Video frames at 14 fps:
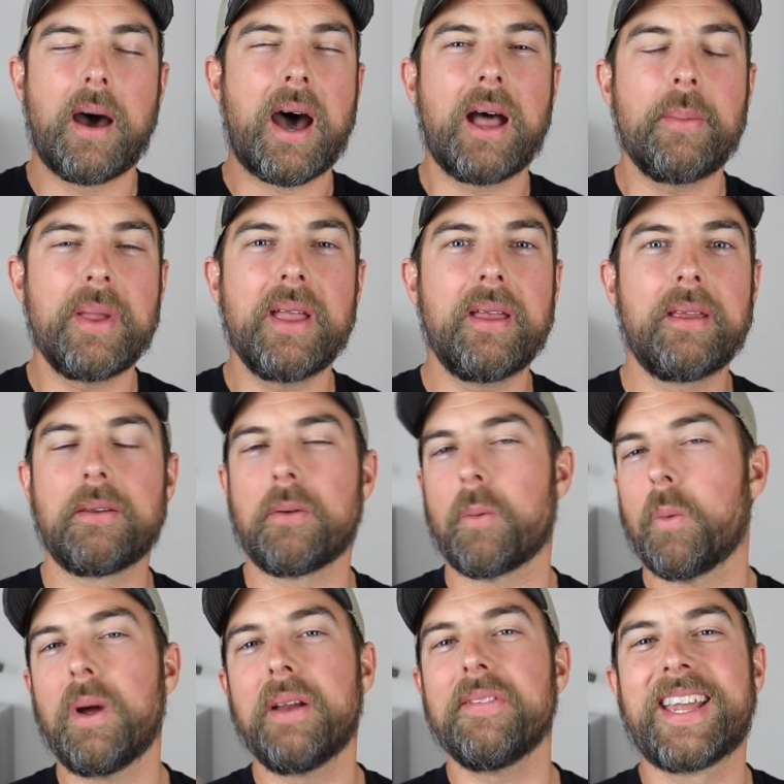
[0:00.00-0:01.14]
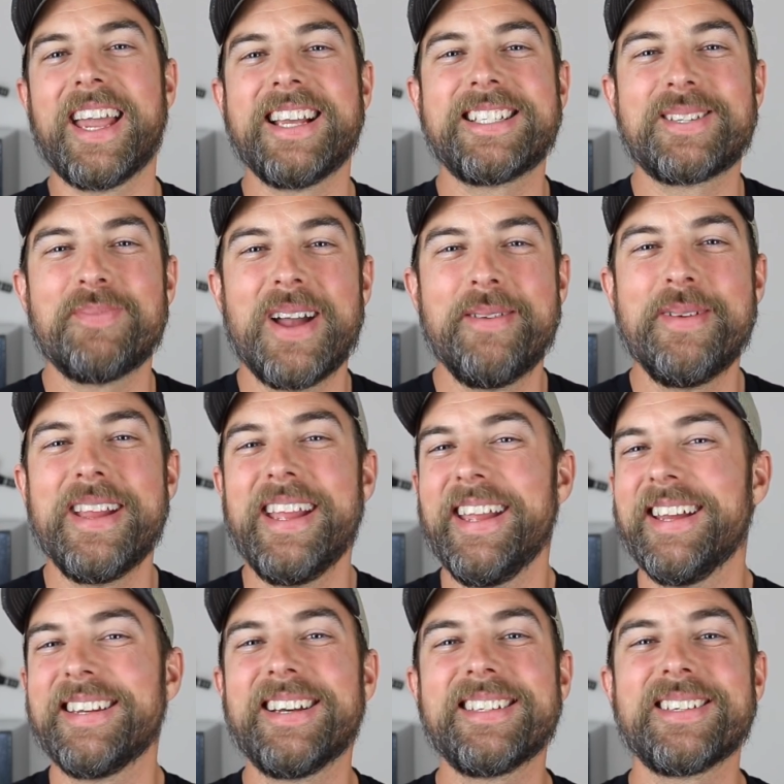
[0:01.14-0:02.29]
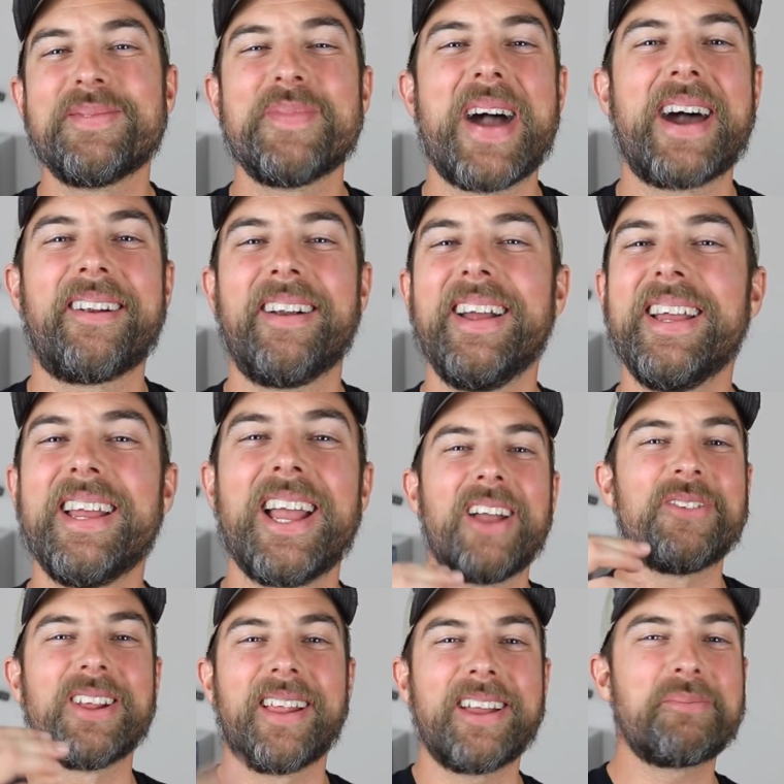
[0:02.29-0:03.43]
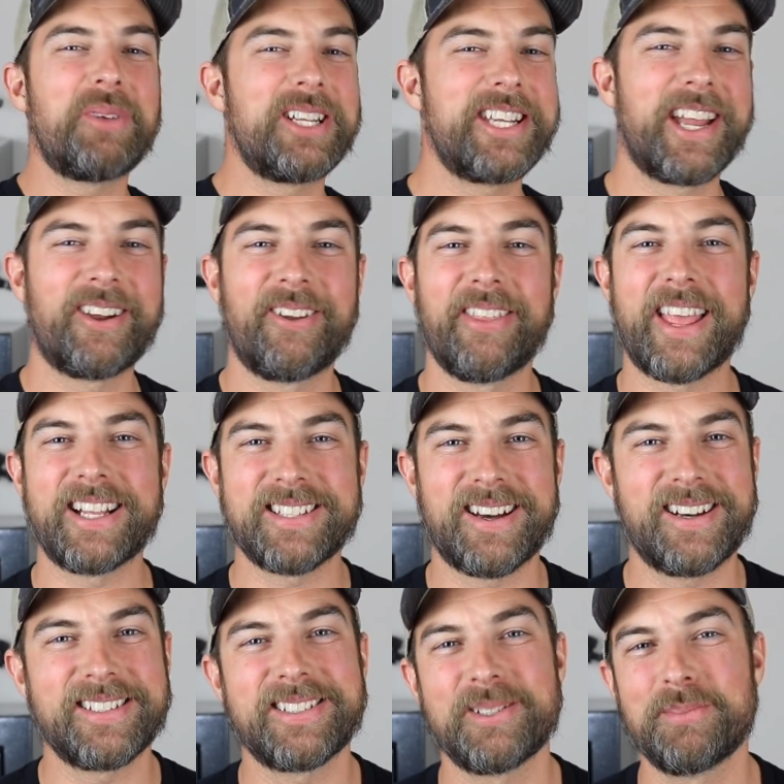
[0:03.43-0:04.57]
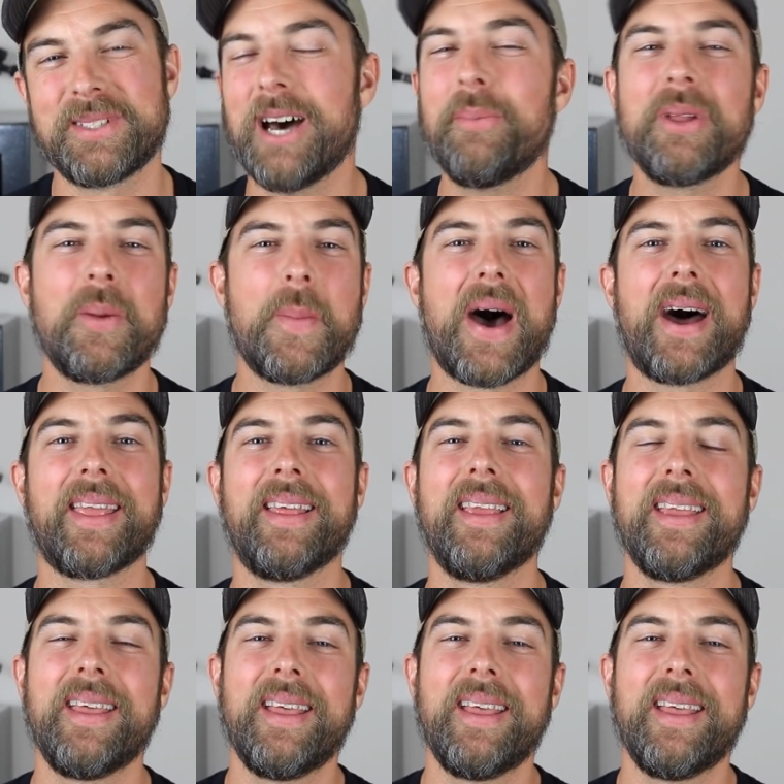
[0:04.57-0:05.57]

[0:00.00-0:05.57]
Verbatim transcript: I'm in, whatever the case may be. It doesn't matter. If you like my channel, that's awesome. Tell me about it.